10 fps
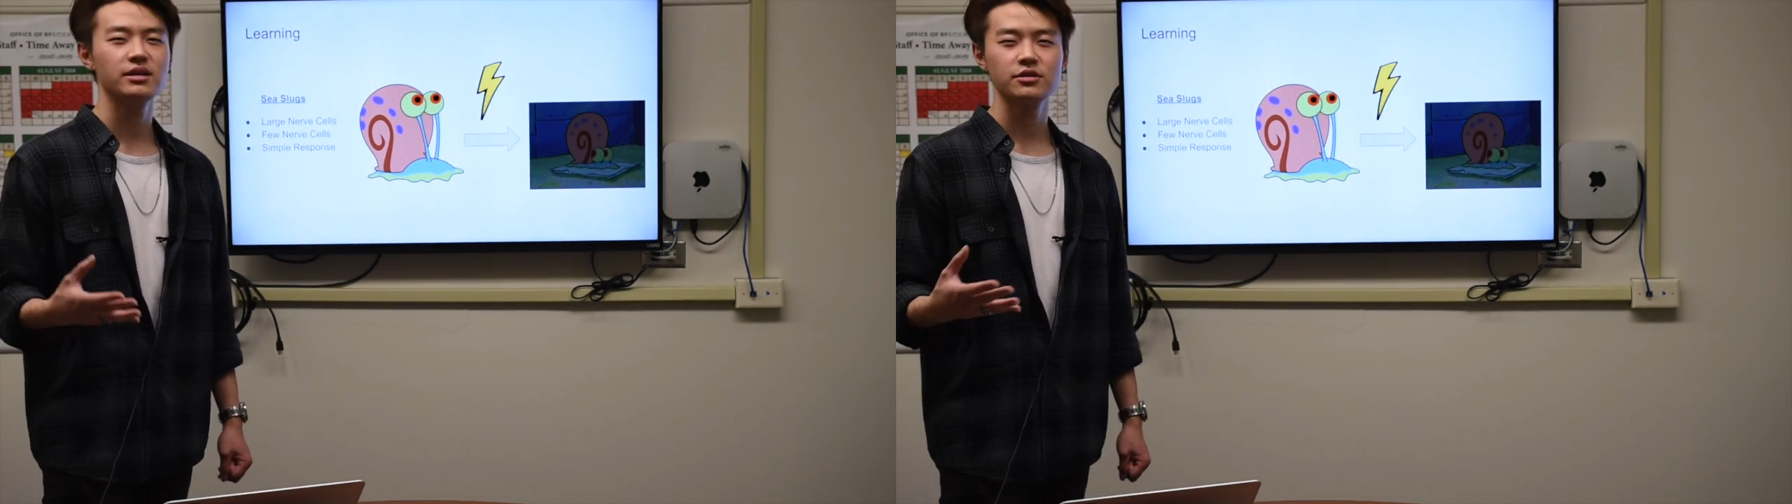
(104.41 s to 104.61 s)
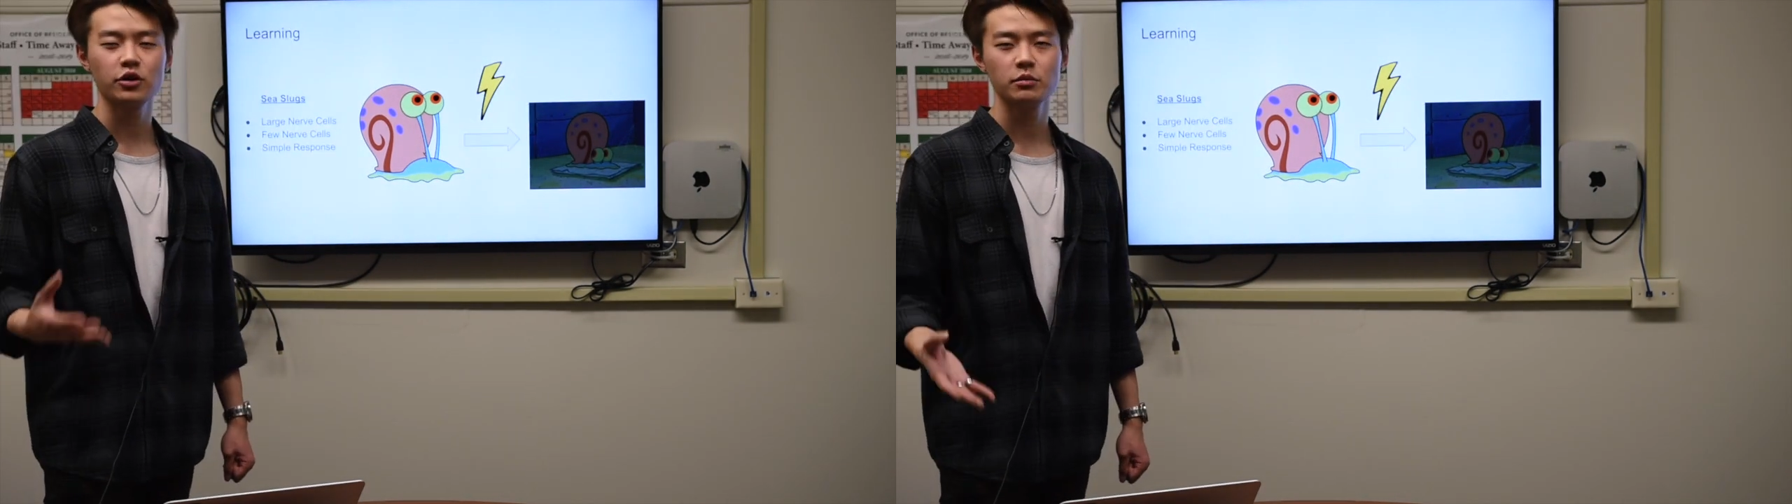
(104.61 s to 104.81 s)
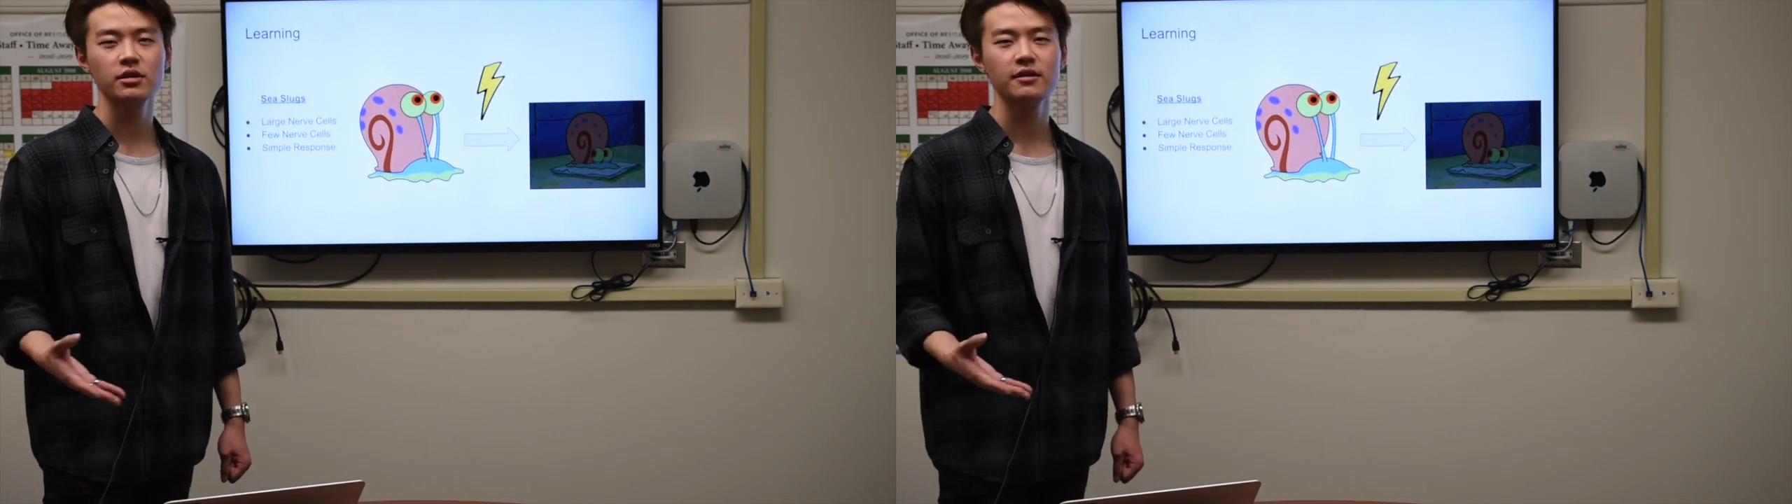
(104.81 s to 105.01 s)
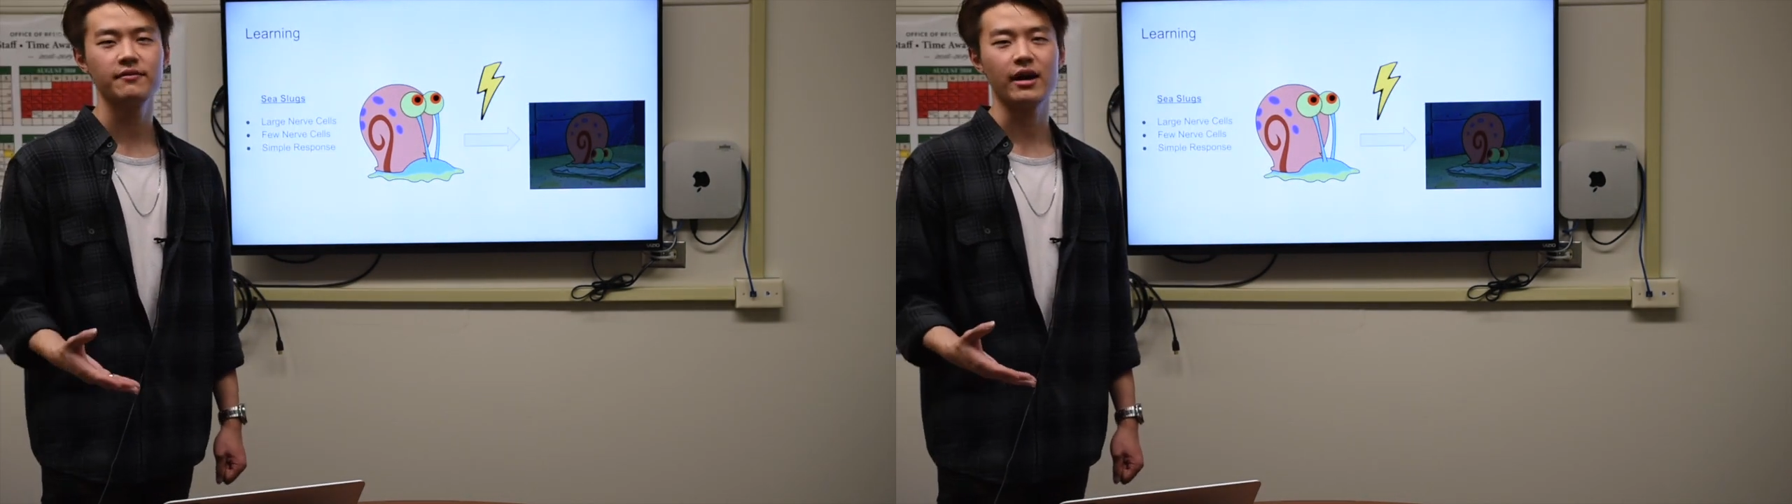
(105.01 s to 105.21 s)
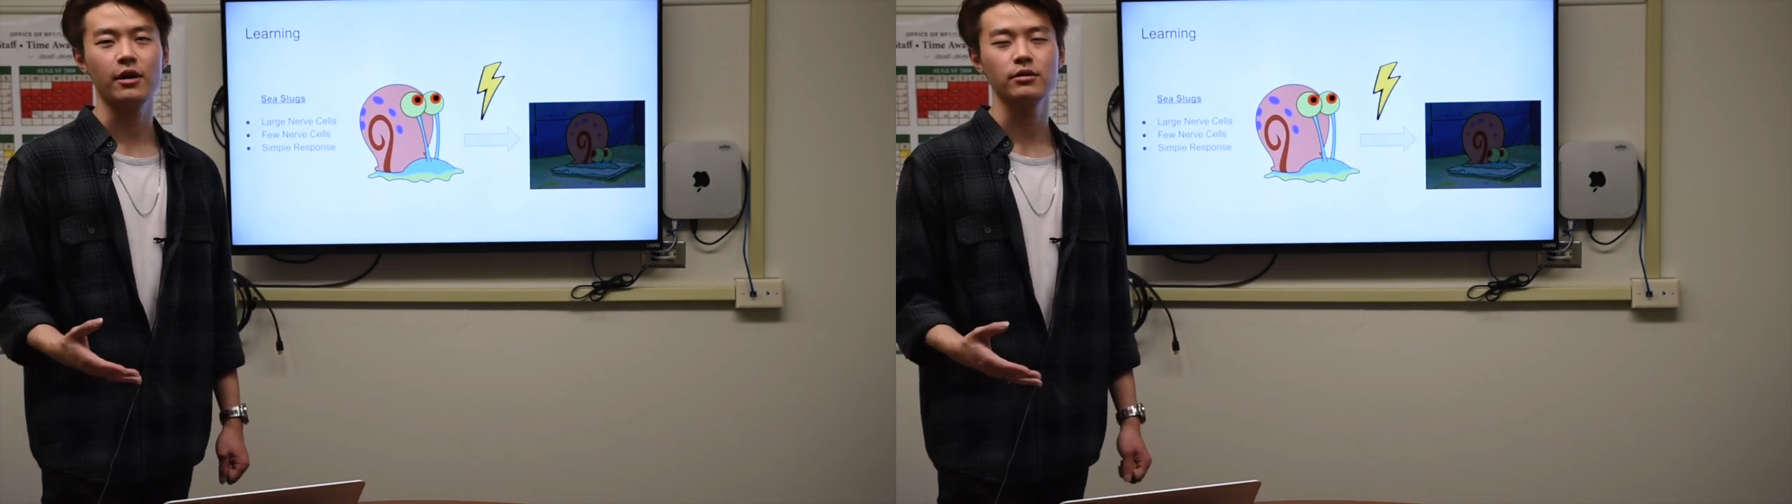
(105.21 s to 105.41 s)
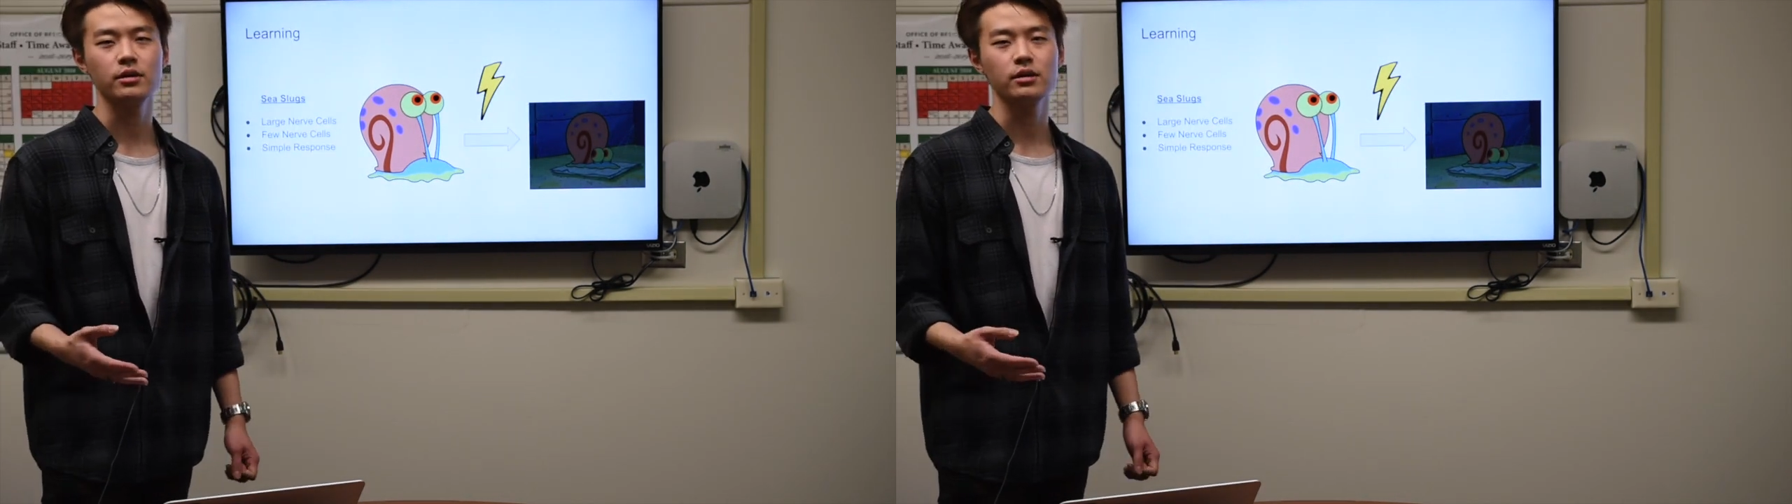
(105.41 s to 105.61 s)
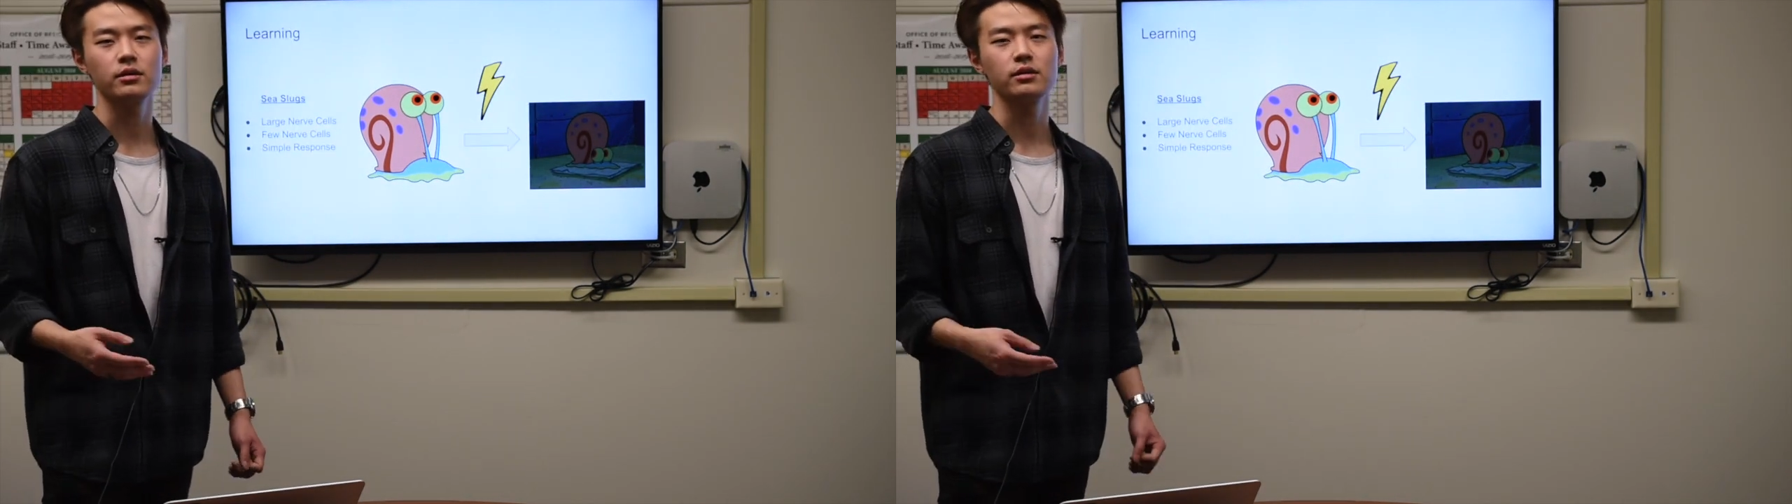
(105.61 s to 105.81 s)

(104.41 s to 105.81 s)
is normally found